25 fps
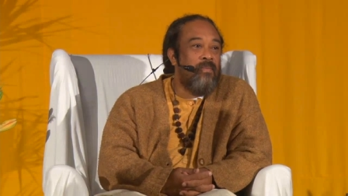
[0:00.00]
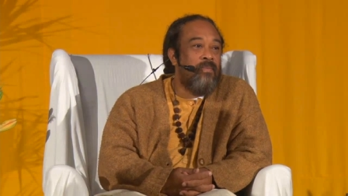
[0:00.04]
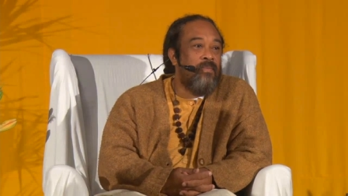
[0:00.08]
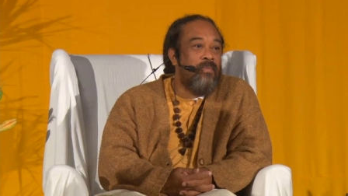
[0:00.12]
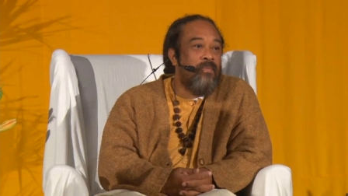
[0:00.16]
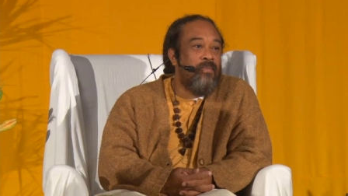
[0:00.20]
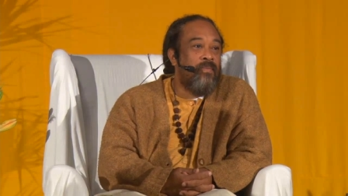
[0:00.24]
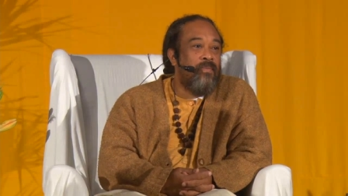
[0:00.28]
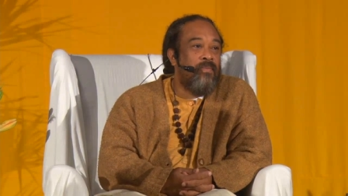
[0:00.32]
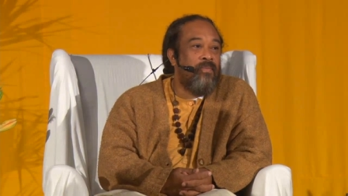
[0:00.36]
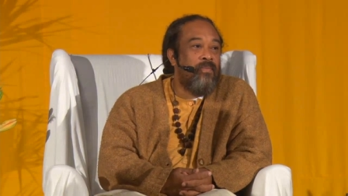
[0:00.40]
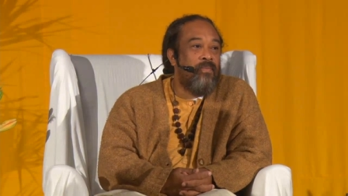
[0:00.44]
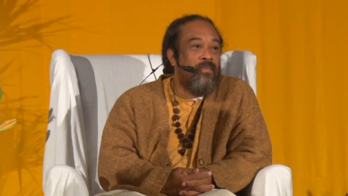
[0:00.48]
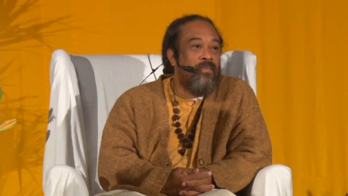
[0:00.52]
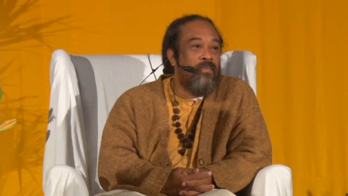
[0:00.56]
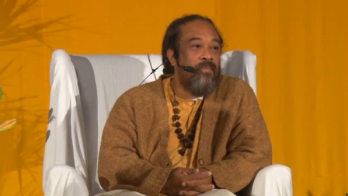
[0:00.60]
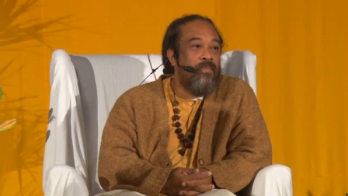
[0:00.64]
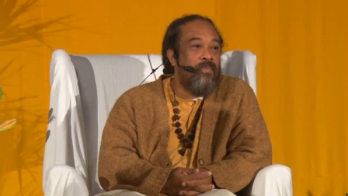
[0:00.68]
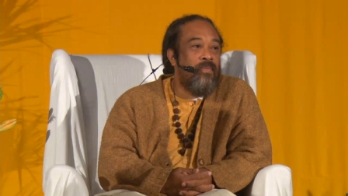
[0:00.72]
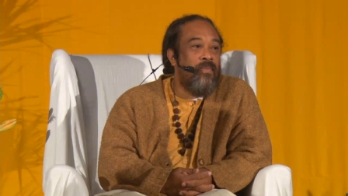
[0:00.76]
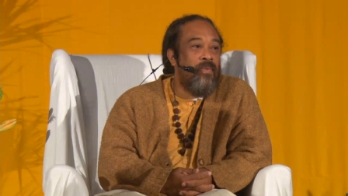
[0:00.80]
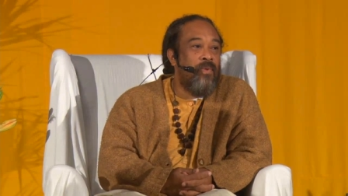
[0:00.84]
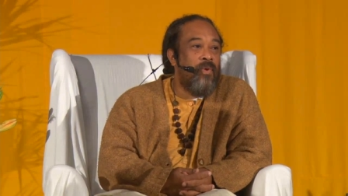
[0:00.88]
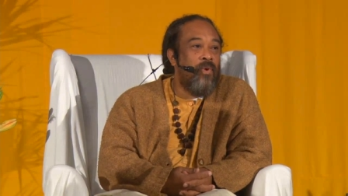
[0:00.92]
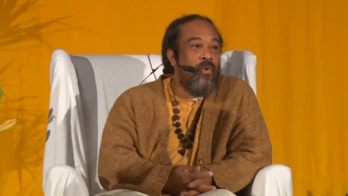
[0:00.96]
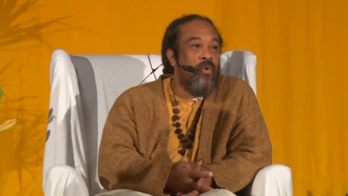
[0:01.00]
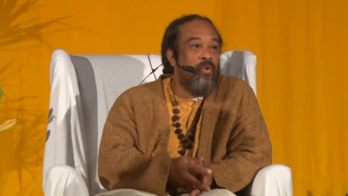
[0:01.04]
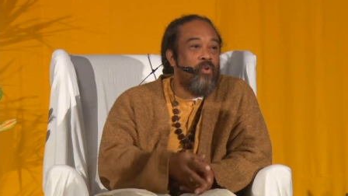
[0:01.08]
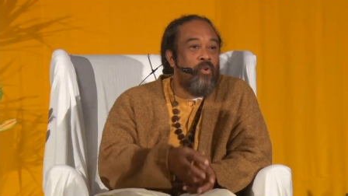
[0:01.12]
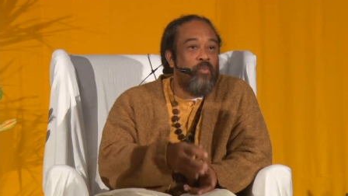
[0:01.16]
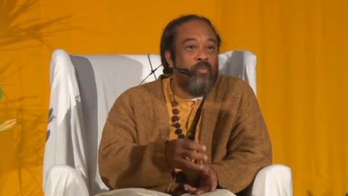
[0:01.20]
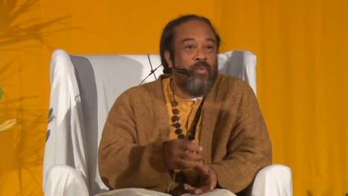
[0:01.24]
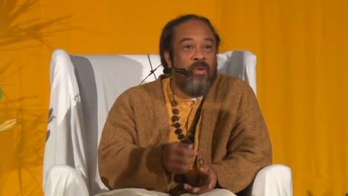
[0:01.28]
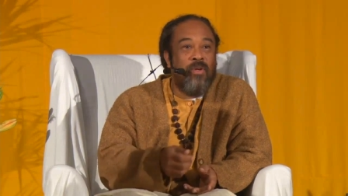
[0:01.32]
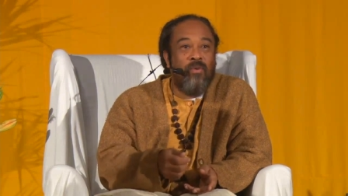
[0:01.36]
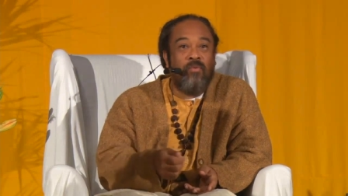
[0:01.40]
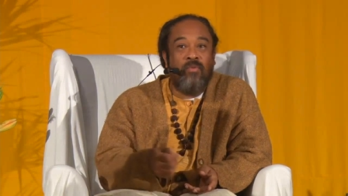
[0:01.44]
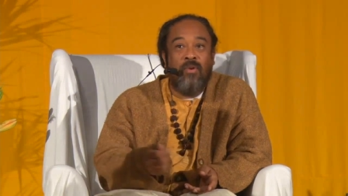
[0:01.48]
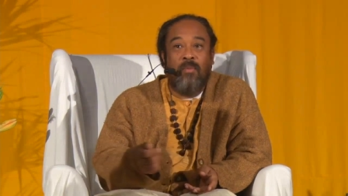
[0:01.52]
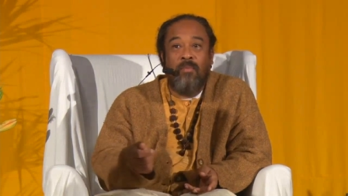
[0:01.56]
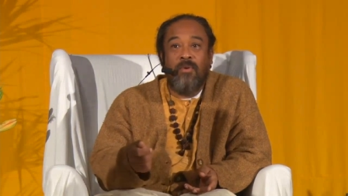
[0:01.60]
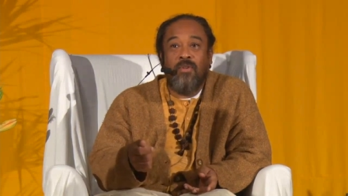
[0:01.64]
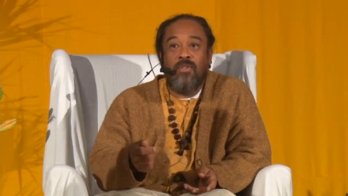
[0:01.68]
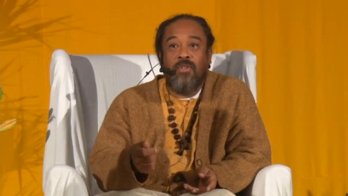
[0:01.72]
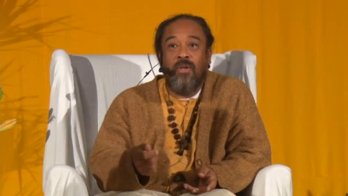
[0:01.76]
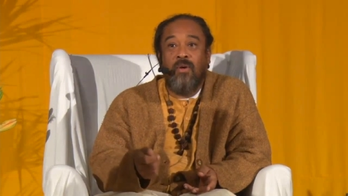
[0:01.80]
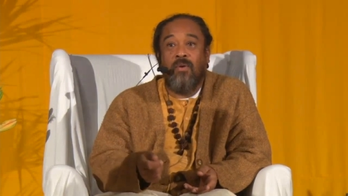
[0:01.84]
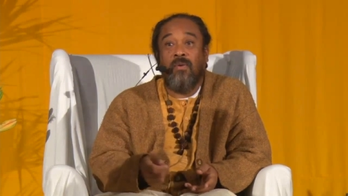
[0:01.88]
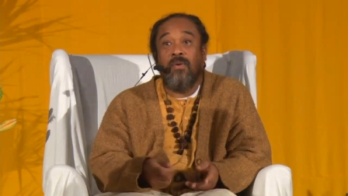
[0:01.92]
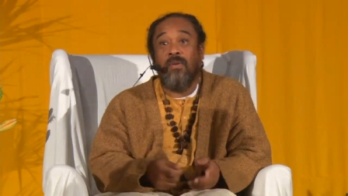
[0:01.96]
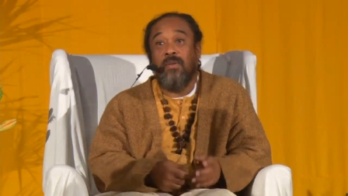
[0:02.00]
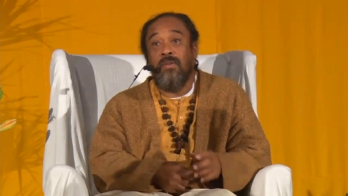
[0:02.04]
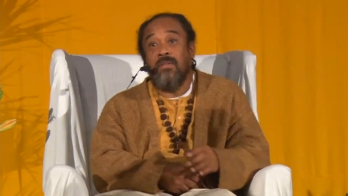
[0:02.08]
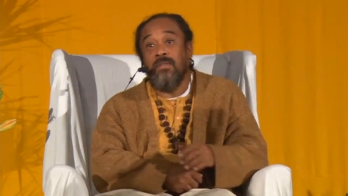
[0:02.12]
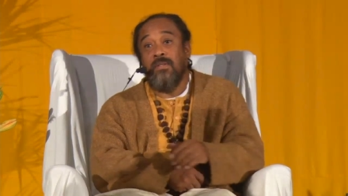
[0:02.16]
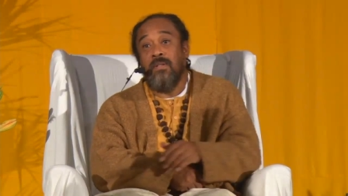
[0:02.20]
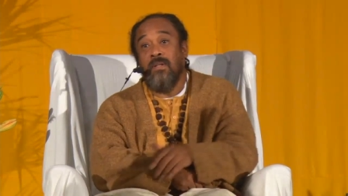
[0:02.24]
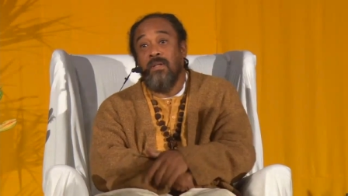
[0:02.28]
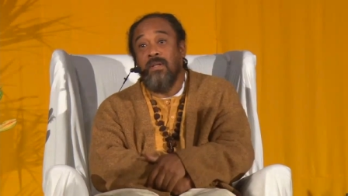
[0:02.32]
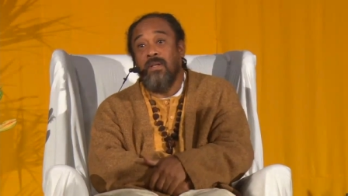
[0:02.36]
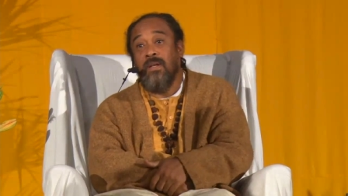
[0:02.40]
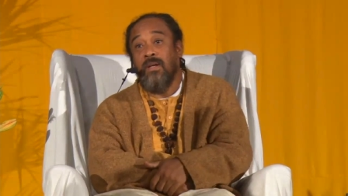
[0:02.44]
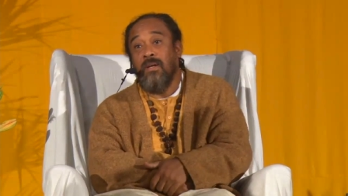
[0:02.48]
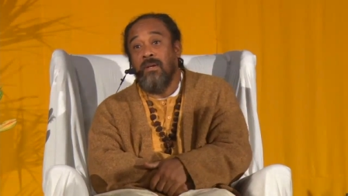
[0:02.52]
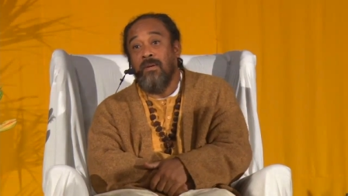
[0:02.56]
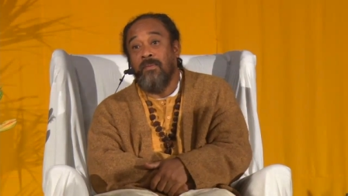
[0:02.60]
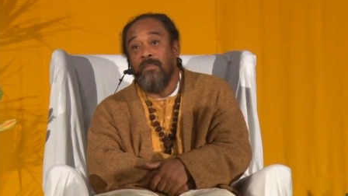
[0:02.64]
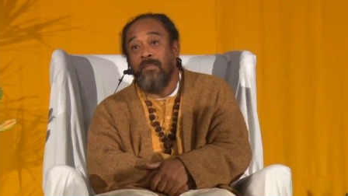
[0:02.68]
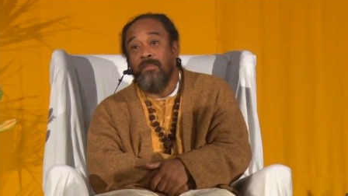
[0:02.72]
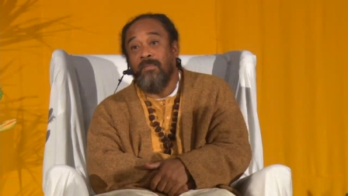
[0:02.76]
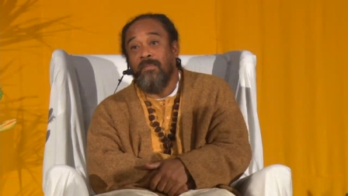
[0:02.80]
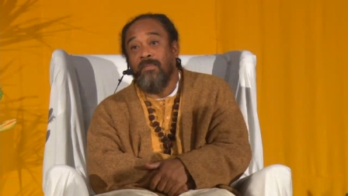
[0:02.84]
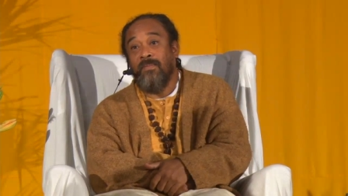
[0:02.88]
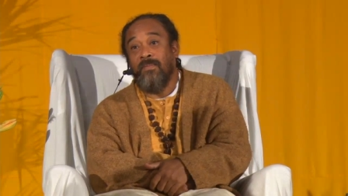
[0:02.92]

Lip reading: him. You go to put the rubbish out, he's still there.